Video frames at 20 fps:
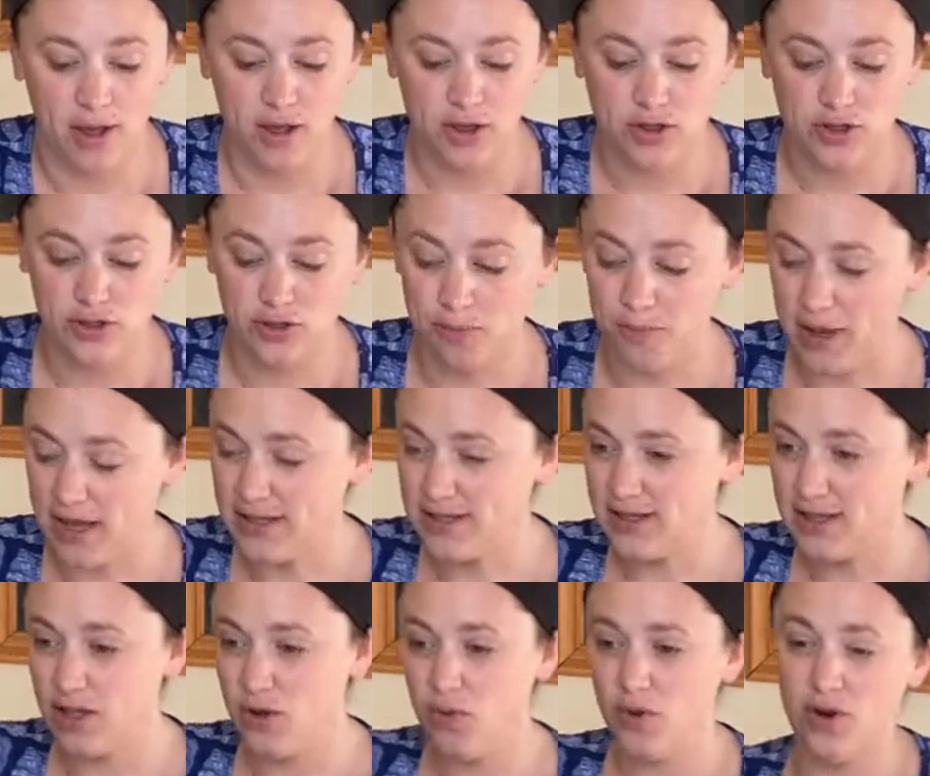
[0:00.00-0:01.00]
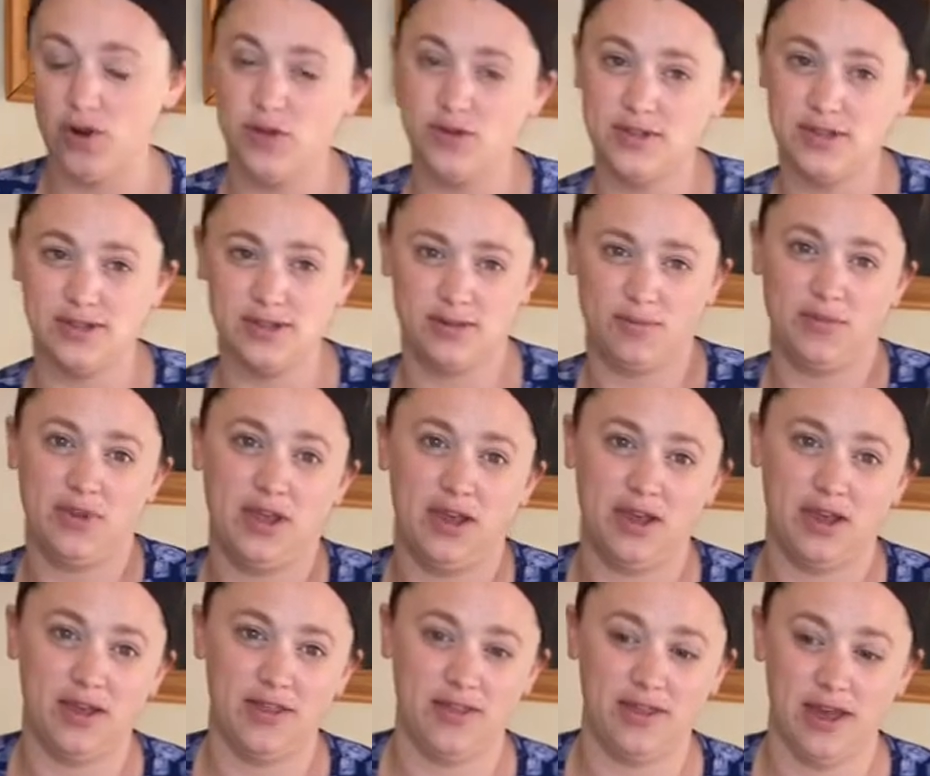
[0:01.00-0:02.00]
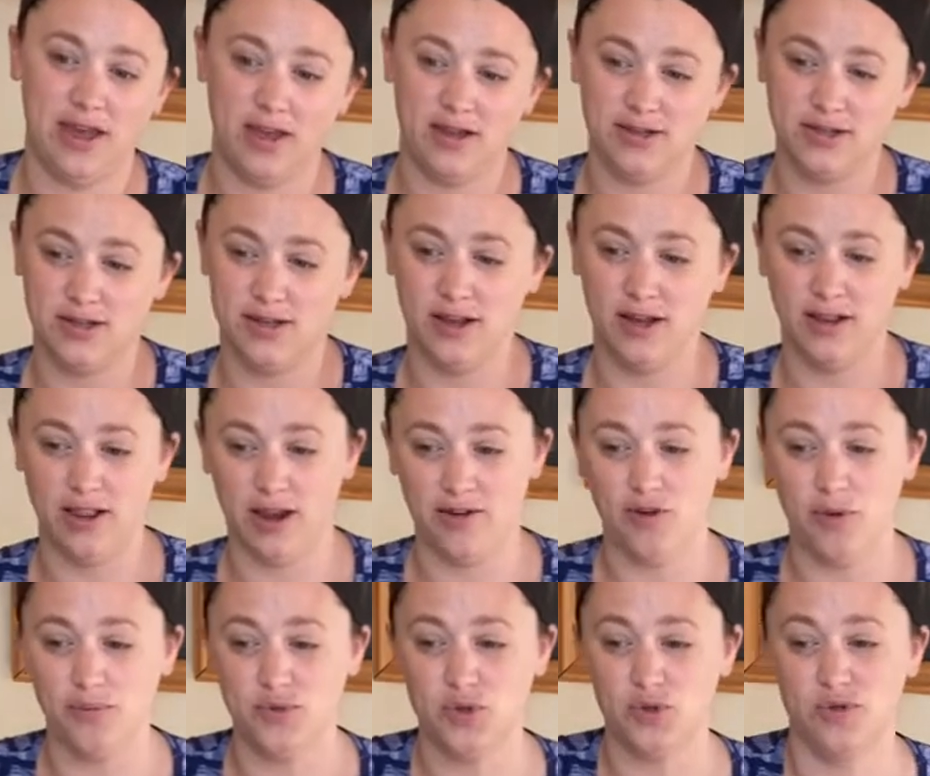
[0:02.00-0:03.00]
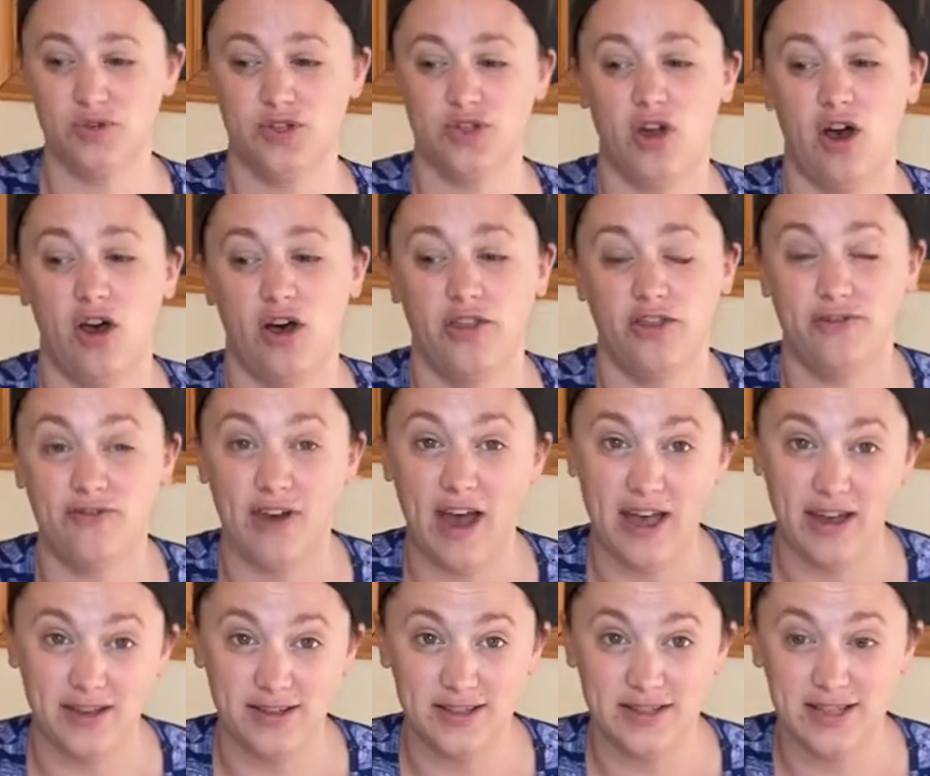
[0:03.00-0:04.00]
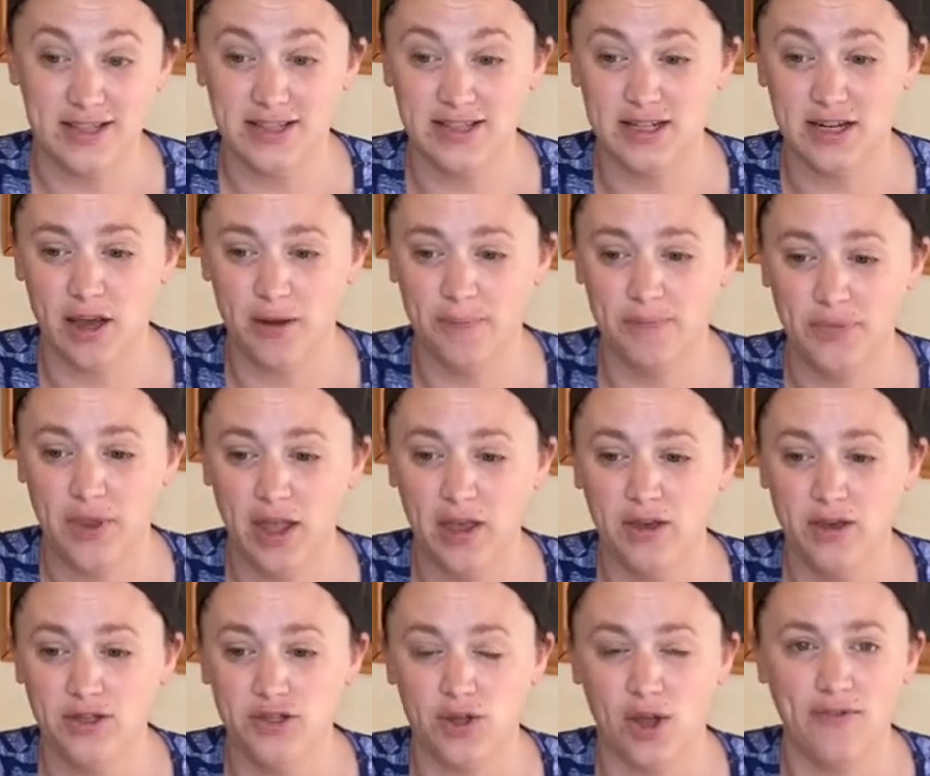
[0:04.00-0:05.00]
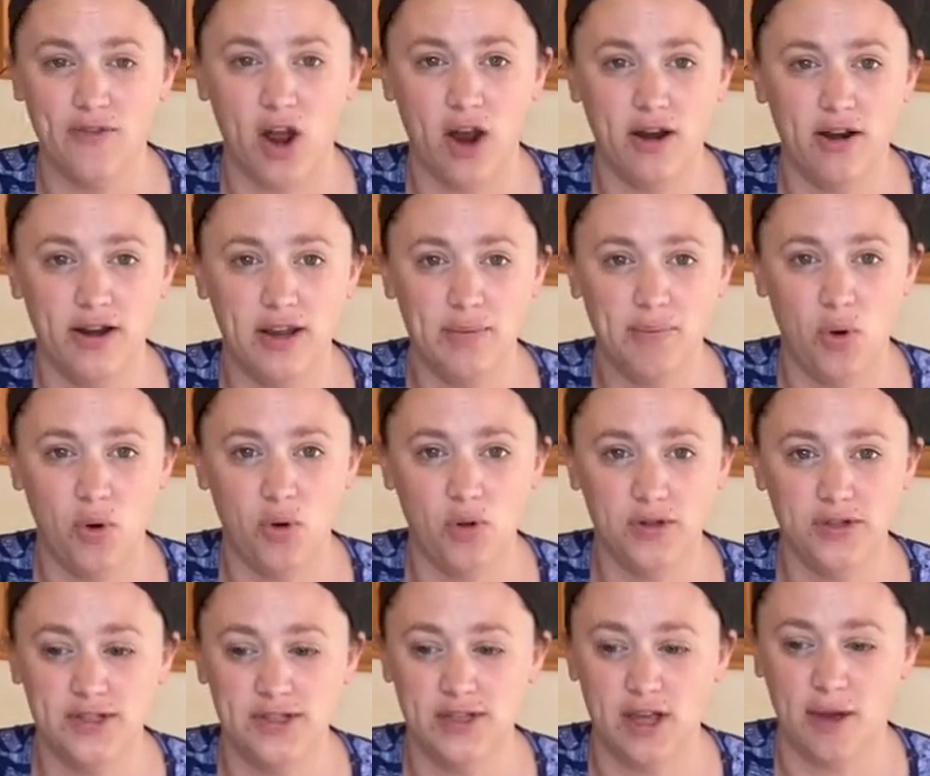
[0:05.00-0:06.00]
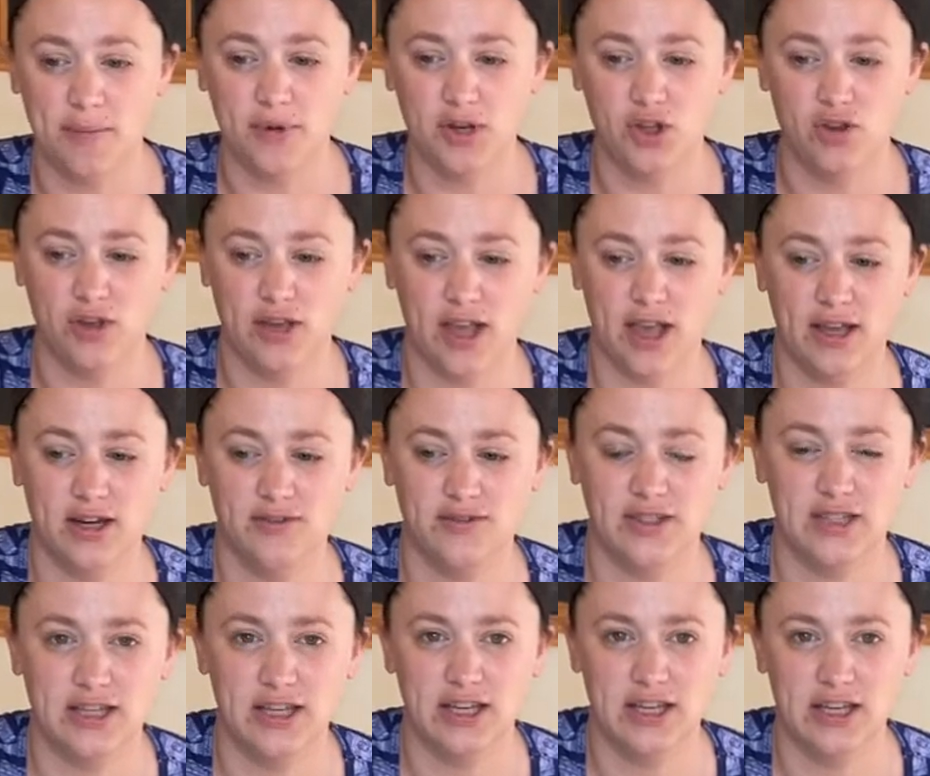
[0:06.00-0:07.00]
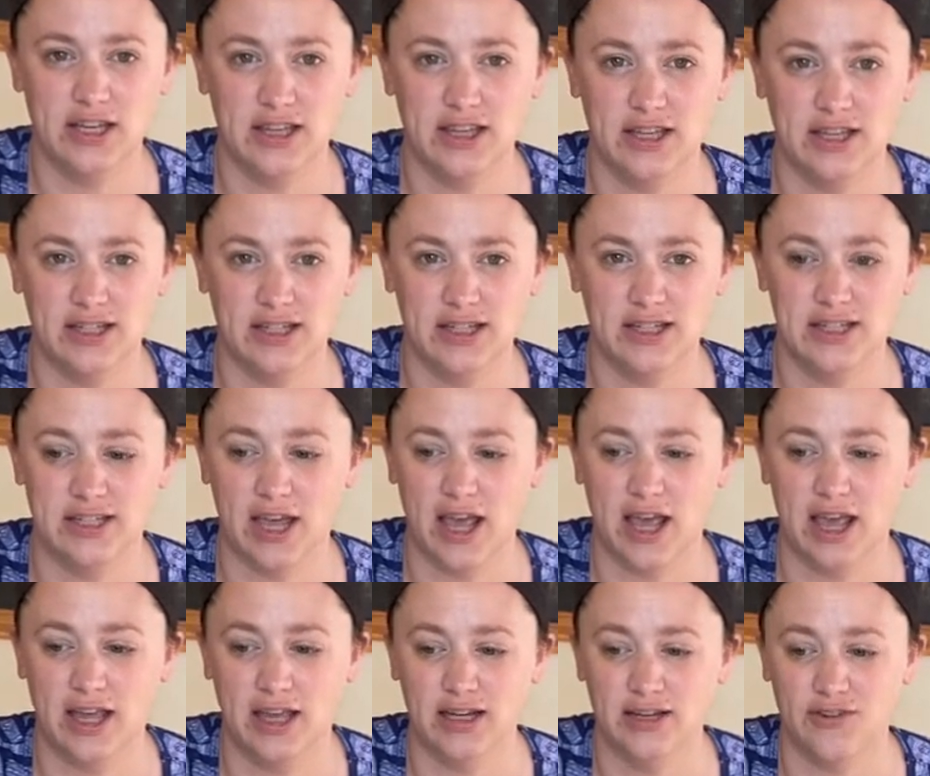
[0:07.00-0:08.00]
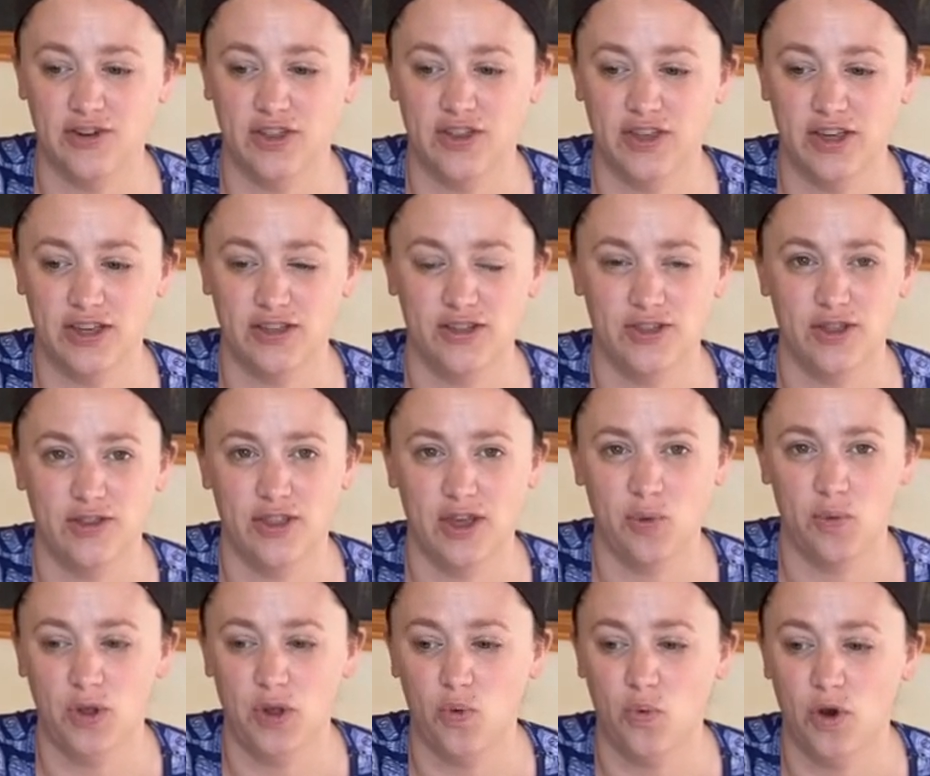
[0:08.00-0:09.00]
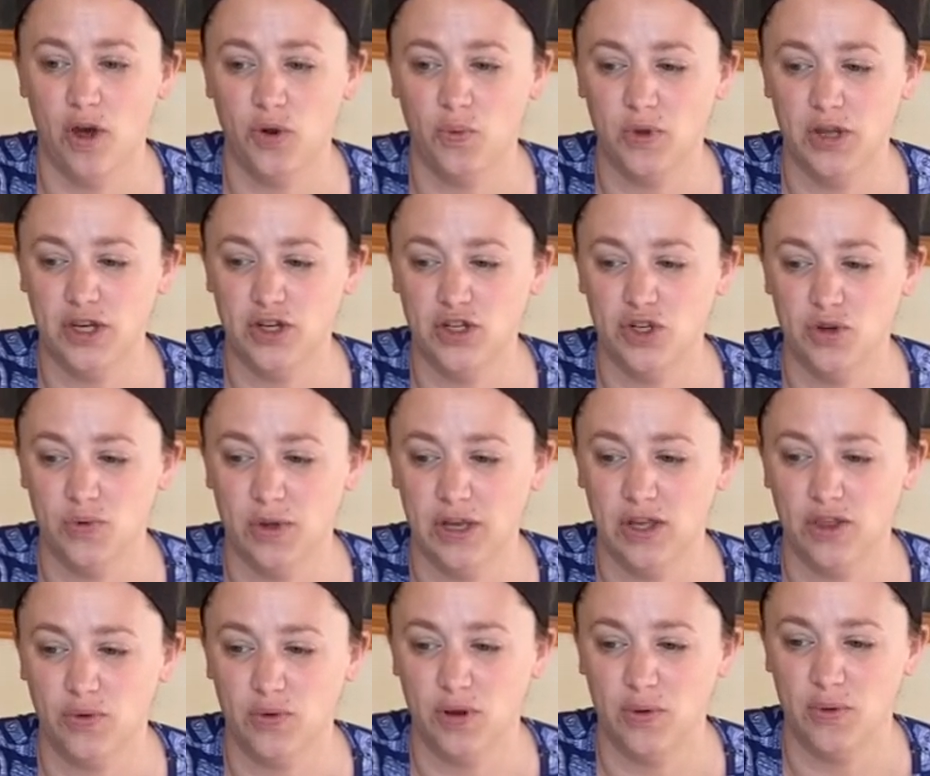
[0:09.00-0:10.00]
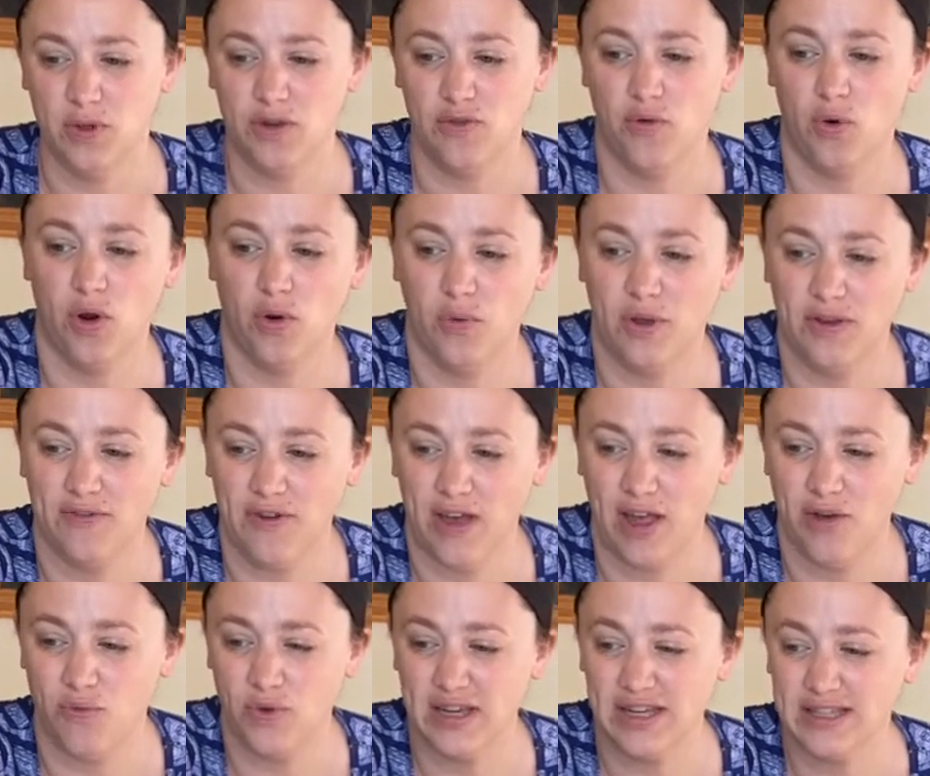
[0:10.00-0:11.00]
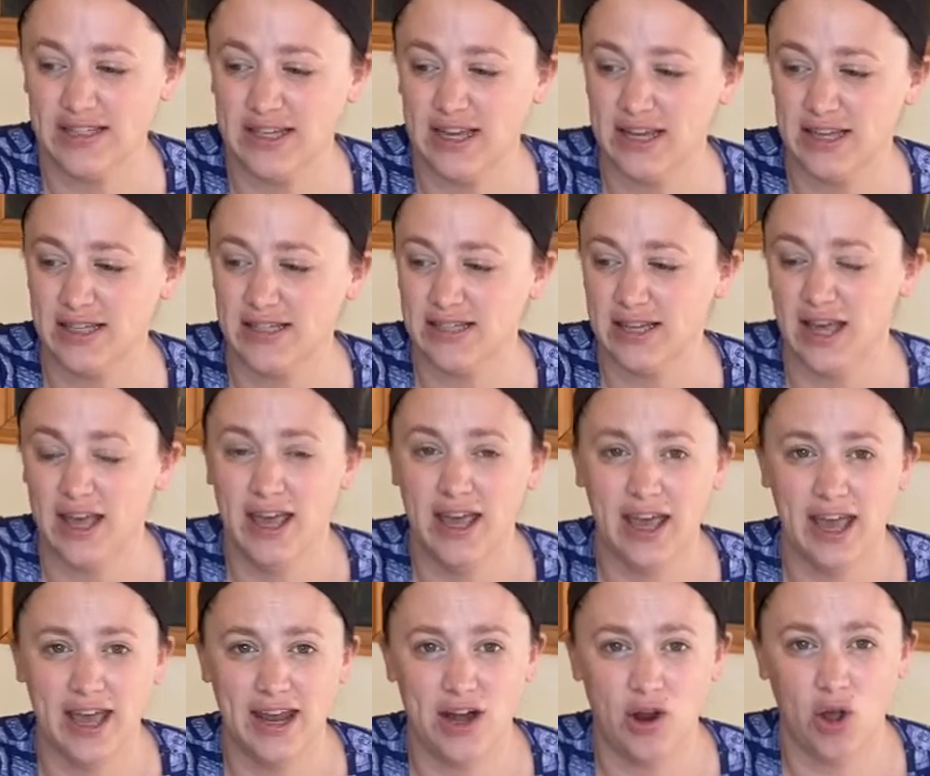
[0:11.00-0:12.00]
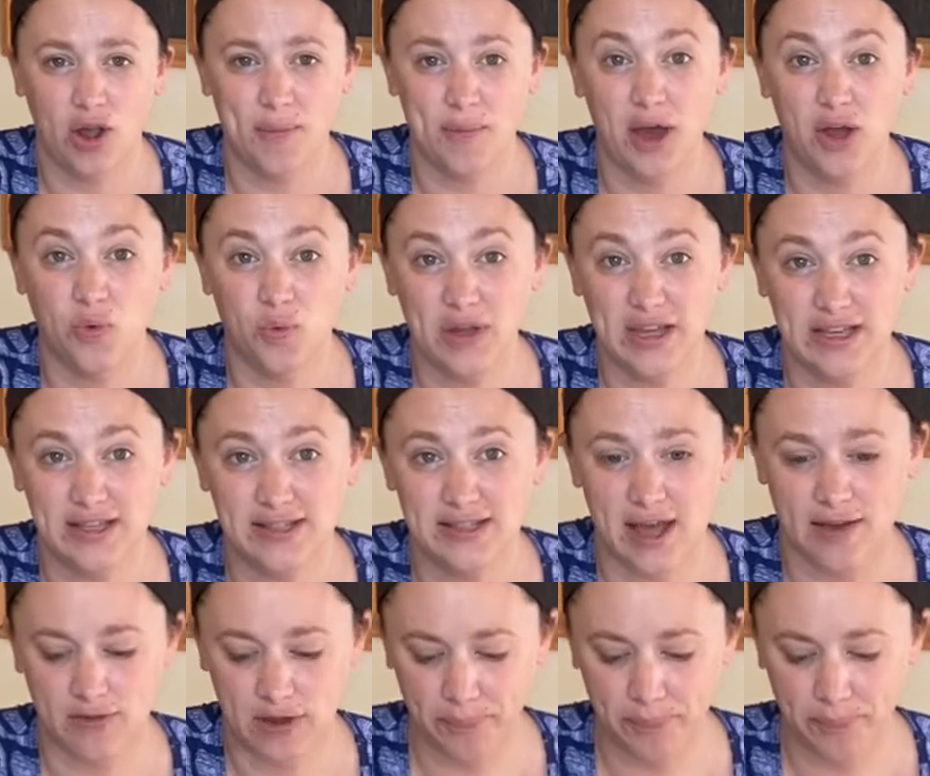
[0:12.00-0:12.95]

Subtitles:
So basically we're using something that a lot of homeschoolers call the file system. So I've already pulled some, and you can kind of see these say different things, so that week 1, week 2, week 3, week 4, week 5, week 6, and now I'm on week 7.